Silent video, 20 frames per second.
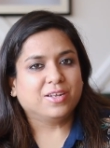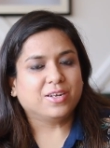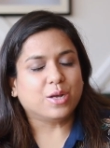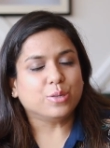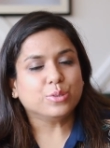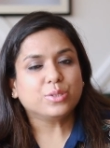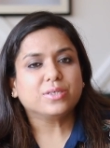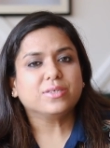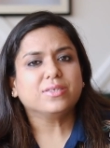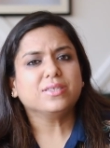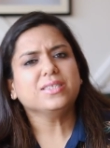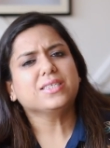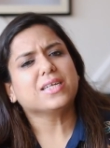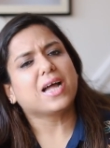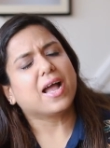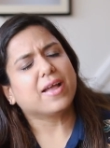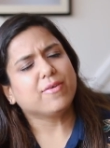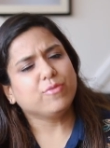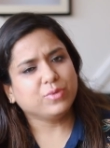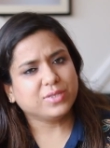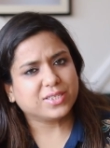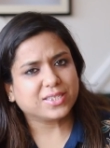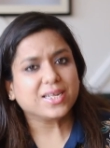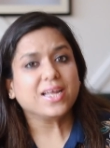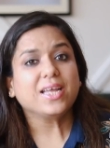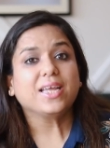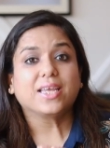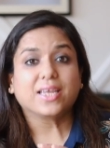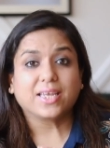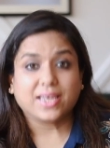Now students, I would
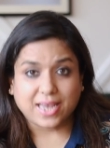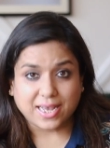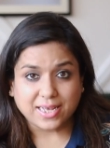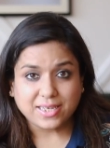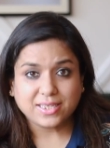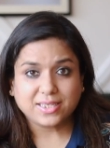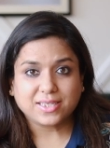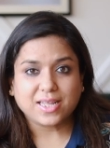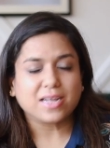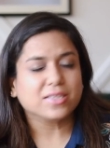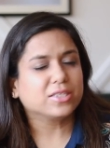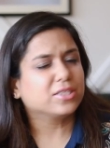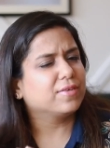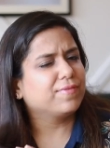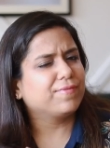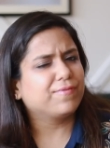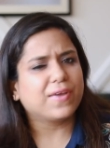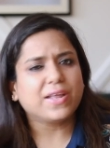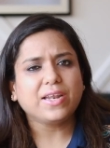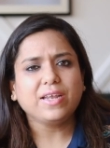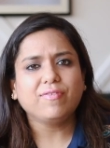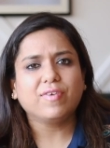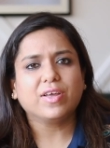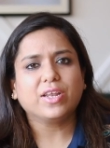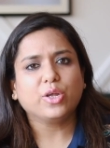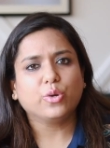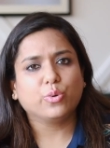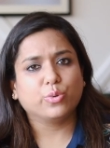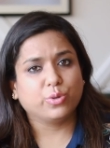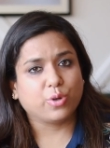say yes, that's a very
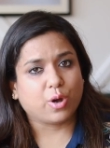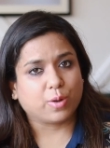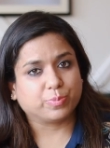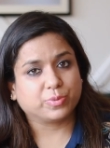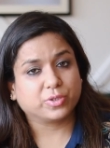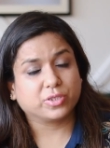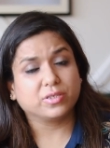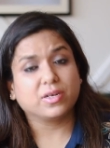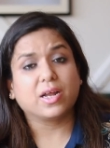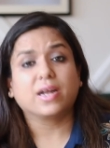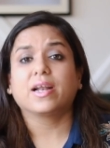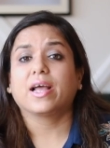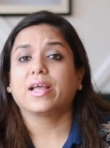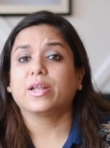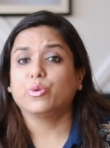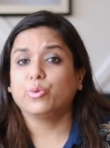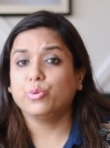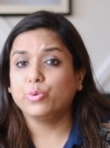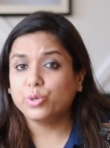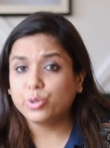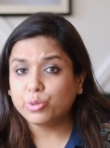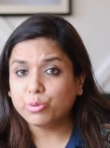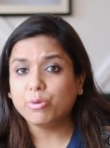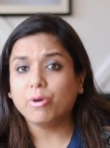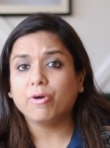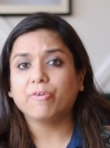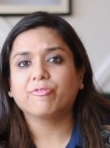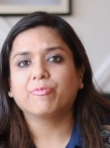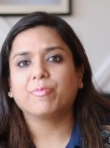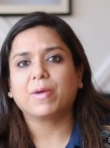very good option, and I know two
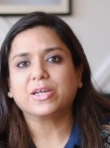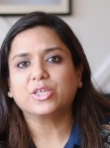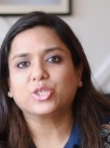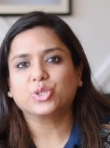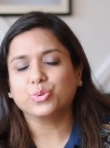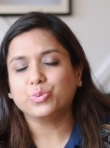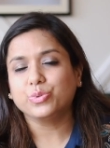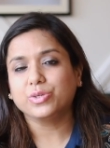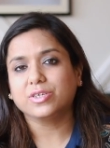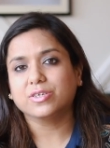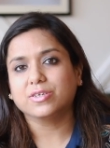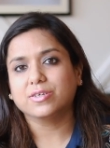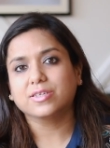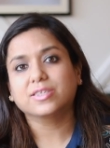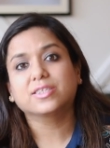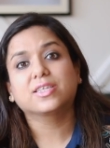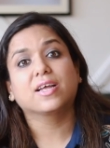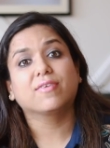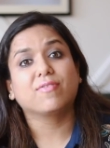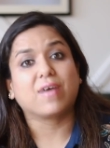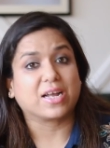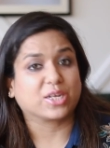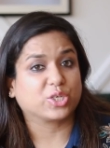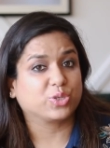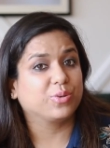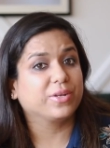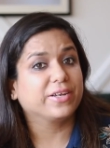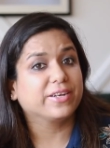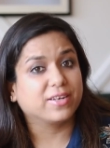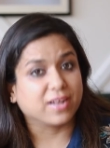of my juniors, they have
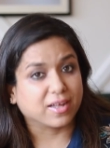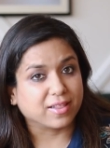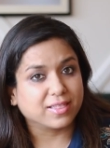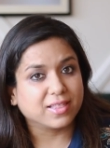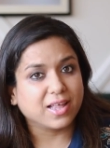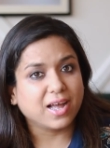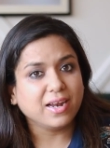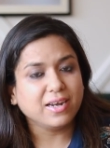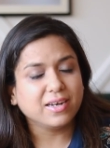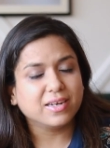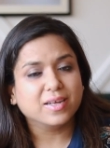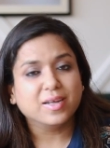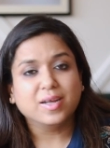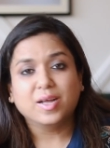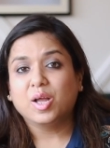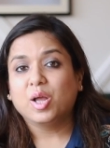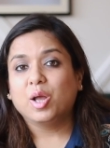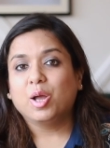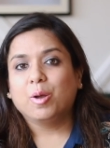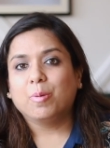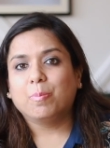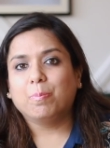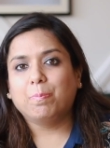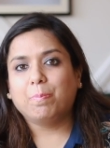actually done that,